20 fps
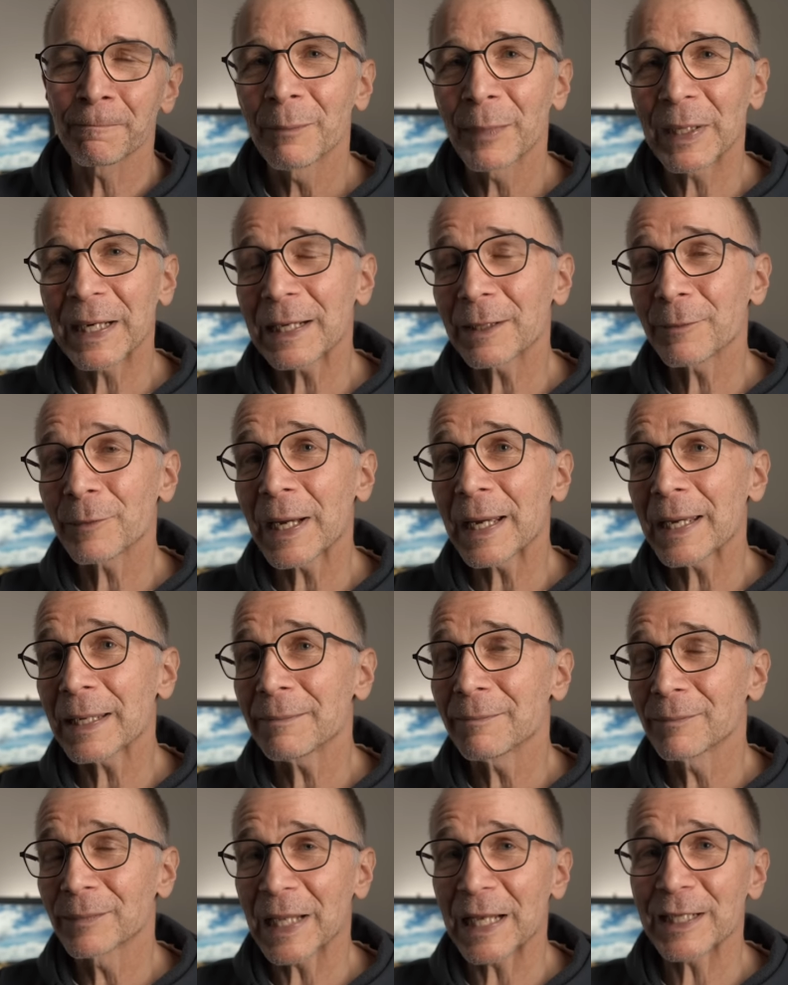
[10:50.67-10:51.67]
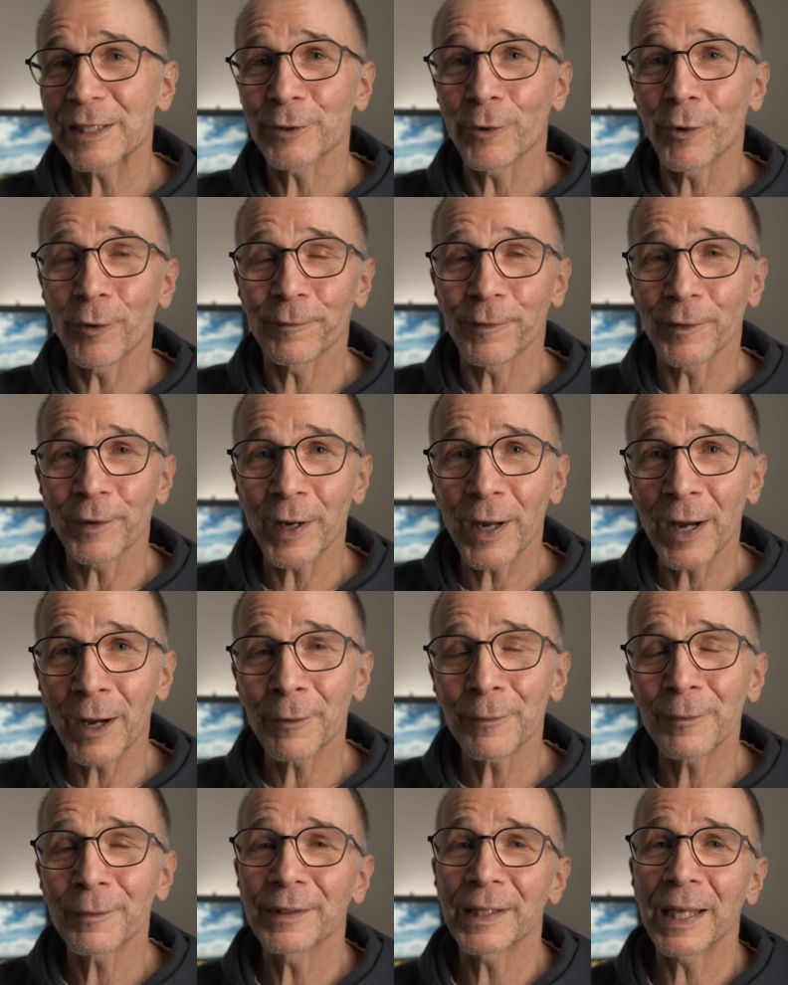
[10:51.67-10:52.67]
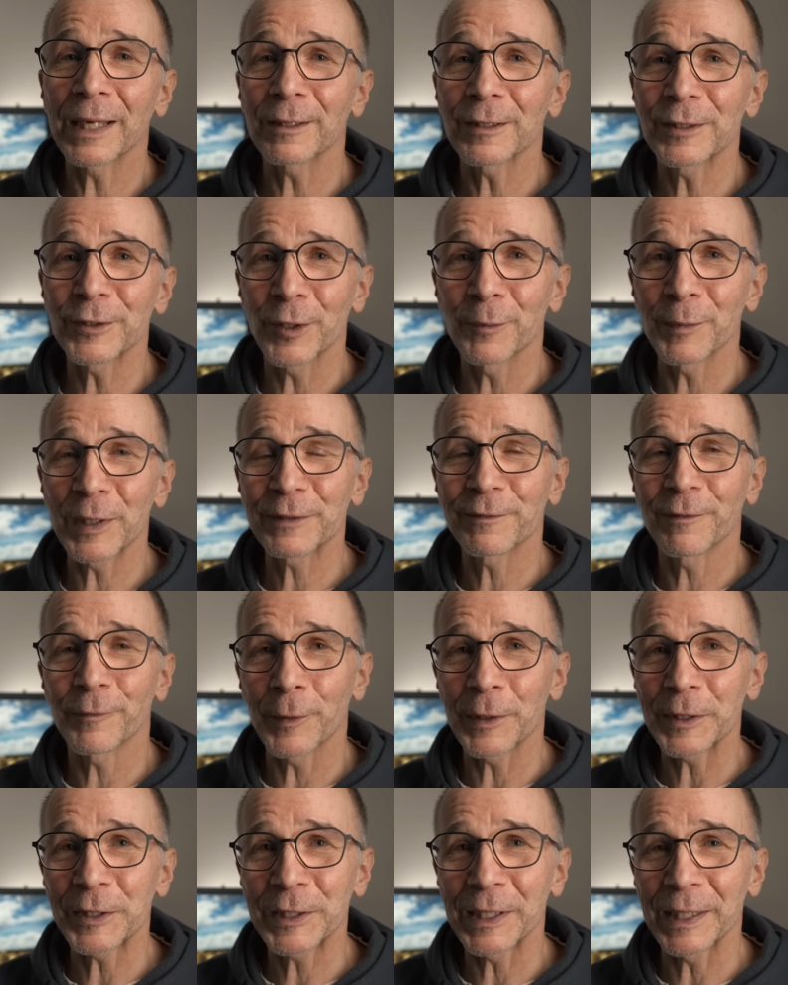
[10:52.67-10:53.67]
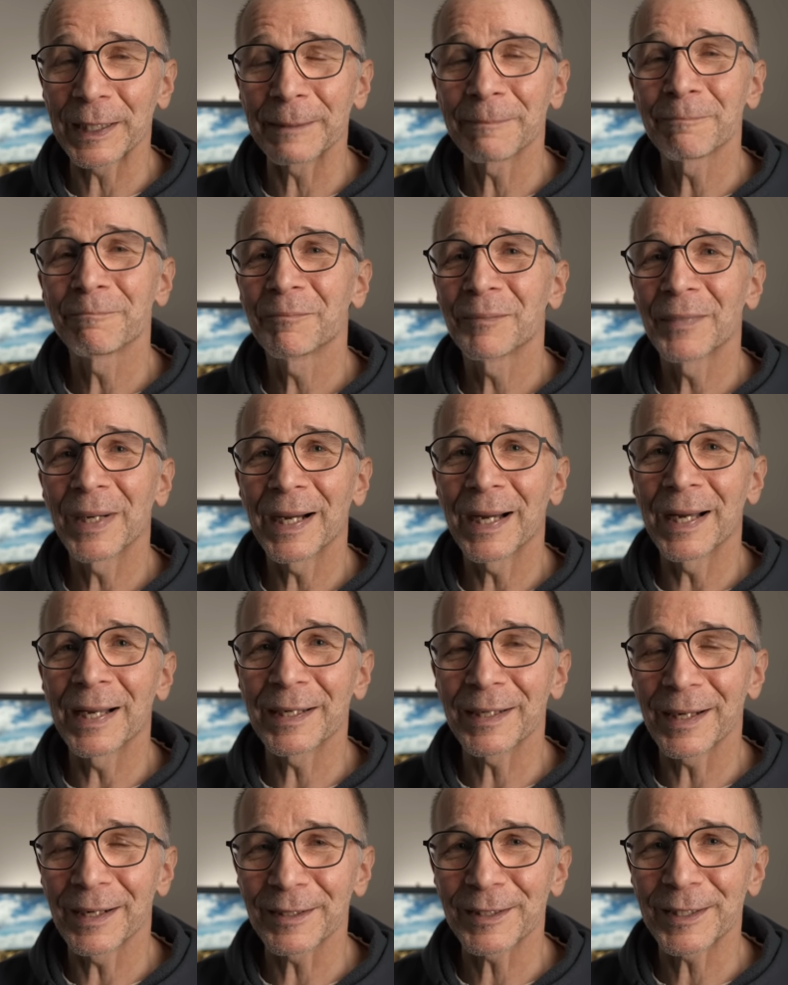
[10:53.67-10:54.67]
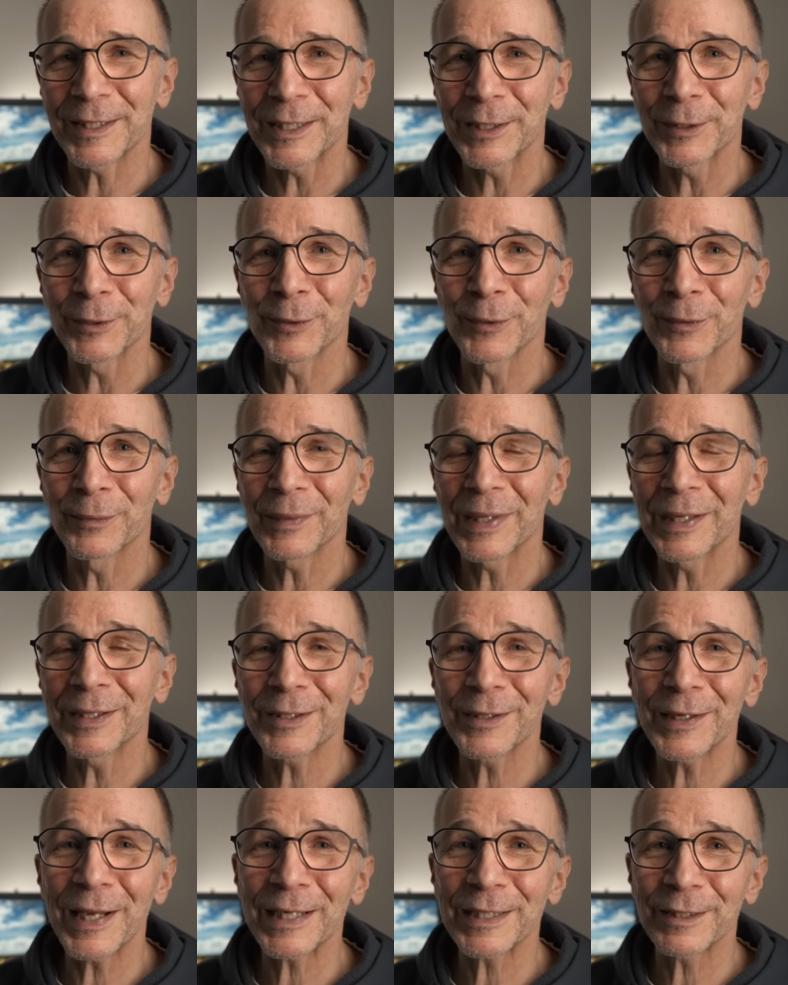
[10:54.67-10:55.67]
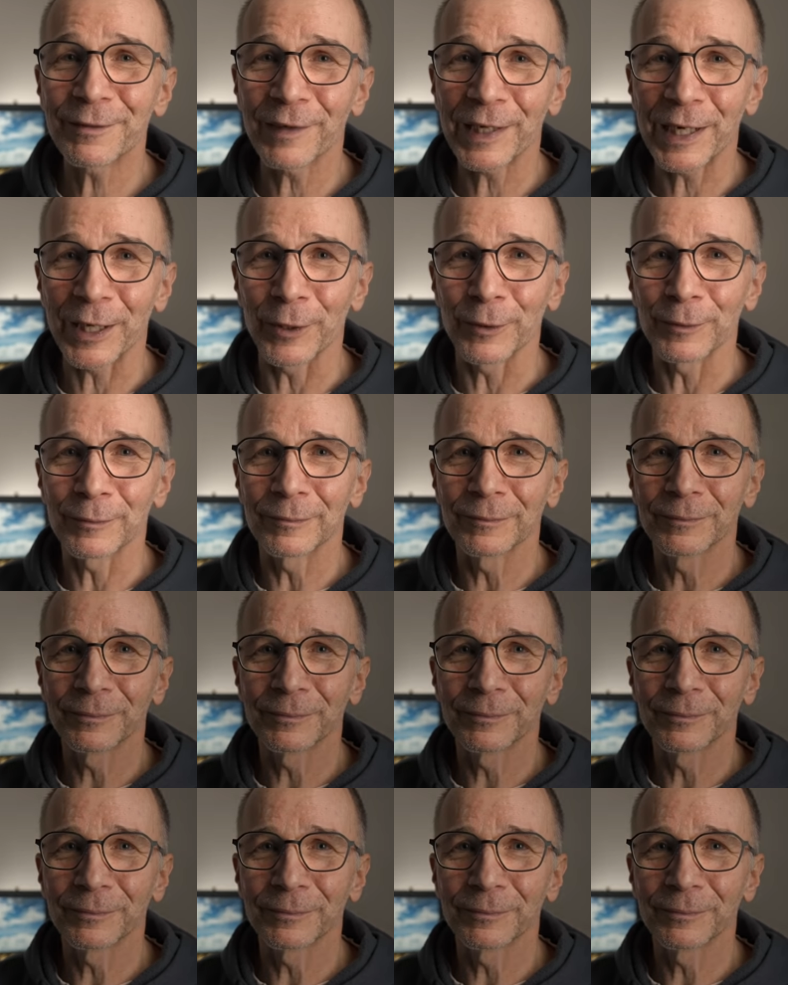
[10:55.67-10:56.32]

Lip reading: But anyway, that's all for now. Thank you so much for watching, and I'll see you in the next video.